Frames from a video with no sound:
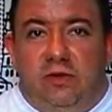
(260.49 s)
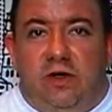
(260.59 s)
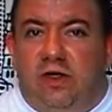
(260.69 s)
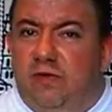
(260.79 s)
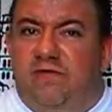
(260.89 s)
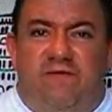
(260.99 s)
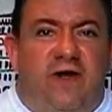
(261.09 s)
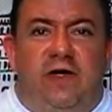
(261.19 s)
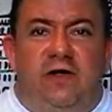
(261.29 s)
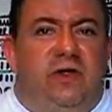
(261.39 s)
Are you a
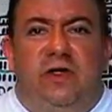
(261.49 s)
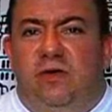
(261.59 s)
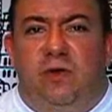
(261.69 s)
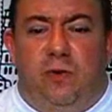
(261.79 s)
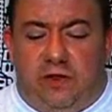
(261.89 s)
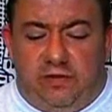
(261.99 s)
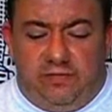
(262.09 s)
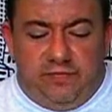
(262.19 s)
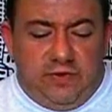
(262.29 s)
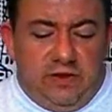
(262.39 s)
fighter or are you a quitter?
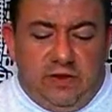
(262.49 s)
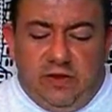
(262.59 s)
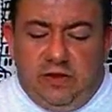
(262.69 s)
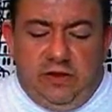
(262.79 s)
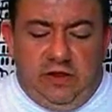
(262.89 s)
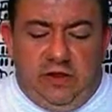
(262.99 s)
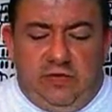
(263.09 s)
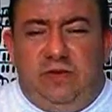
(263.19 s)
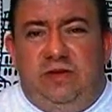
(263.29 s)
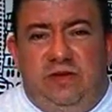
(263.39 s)
You
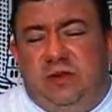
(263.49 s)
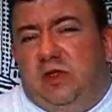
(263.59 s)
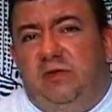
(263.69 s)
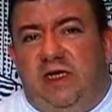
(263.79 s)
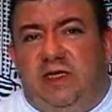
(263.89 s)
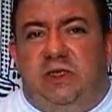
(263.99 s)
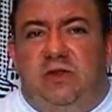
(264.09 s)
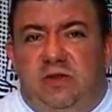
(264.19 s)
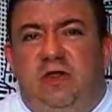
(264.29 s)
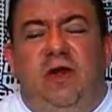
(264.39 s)
know,
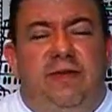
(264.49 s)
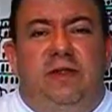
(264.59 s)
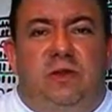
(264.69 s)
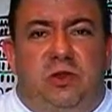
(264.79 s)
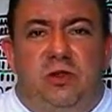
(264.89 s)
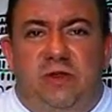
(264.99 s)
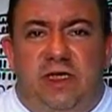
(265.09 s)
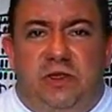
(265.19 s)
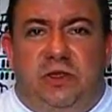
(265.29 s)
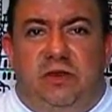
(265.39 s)
determination. Do you have that
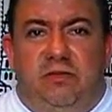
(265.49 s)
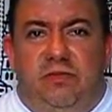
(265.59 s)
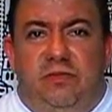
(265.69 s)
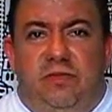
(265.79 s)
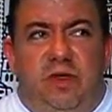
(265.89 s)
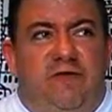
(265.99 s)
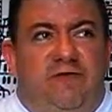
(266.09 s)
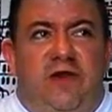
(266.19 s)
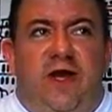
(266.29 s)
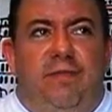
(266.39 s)
determination?
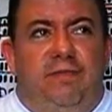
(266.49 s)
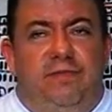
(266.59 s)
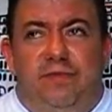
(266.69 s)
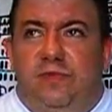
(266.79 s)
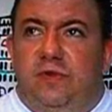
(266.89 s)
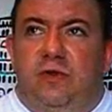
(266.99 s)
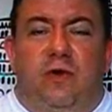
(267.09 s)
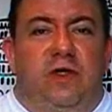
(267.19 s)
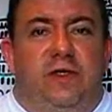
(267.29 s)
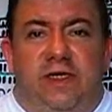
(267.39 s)
If not, go
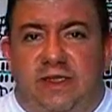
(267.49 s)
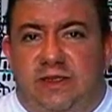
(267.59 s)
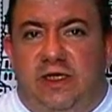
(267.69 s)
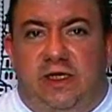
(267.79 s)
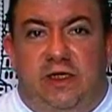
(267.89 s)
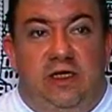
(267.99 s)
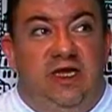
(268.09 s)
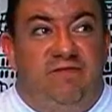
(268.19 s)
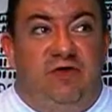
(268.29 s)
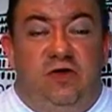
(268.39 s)
on to the next thing.
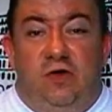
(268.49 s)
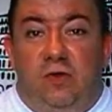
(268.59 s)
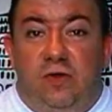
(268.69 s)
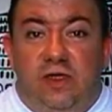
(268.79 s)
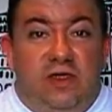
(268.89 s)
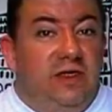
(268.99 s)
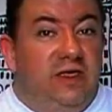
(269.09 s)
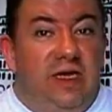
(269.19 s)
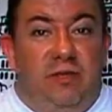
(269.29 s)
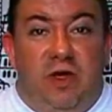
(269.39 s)
If you do,
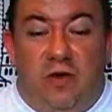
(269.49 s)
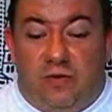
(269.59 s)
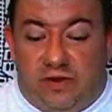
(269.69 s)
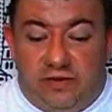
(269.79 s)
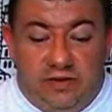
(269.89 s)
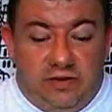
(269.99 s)
keep going.